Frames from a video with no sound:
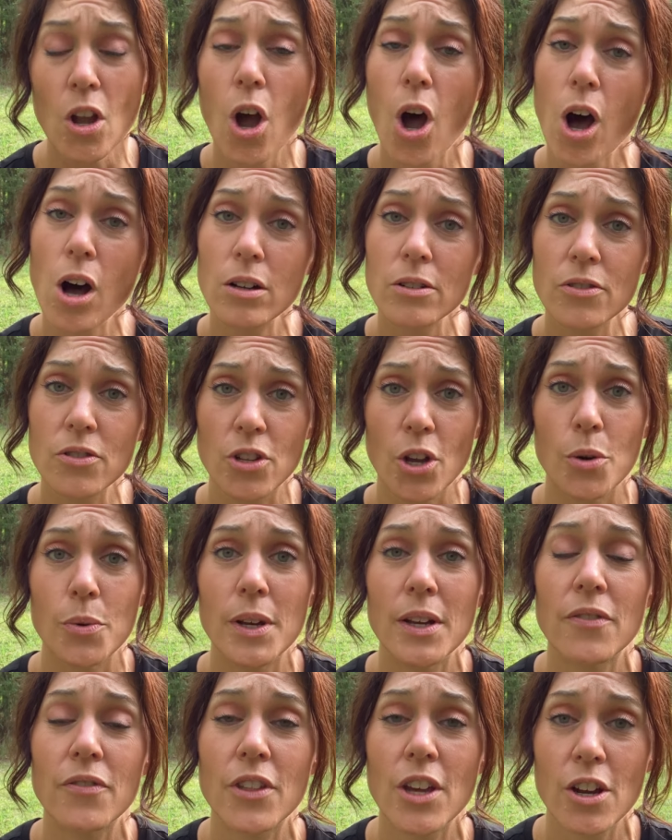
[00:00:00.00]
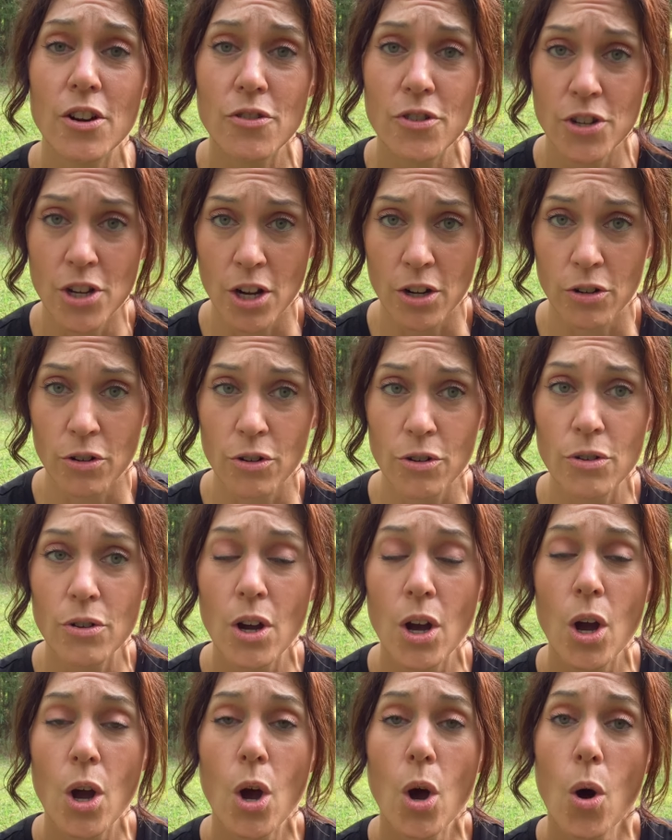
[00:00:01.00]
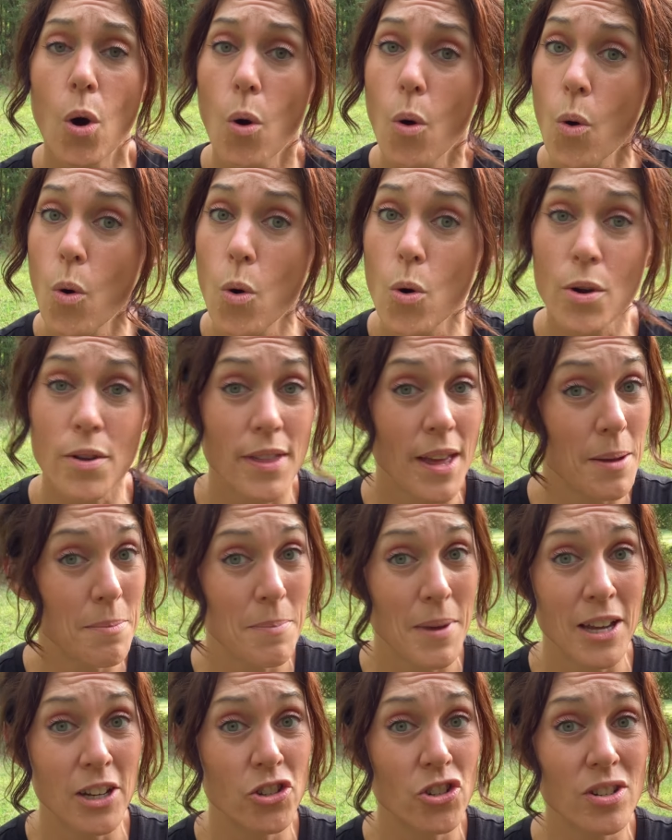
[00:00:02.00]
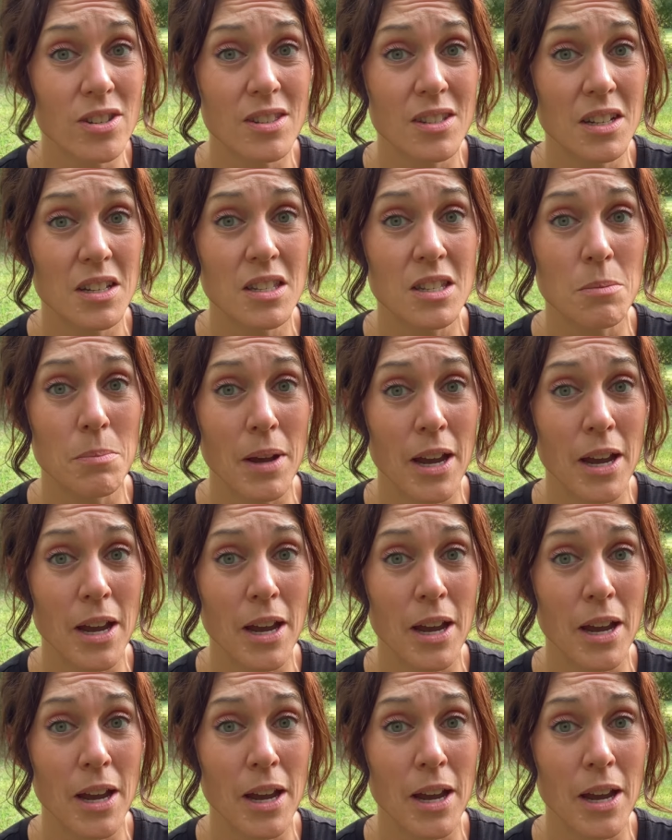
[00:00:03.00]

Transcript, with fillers: Also, if they are younger, or they may just need some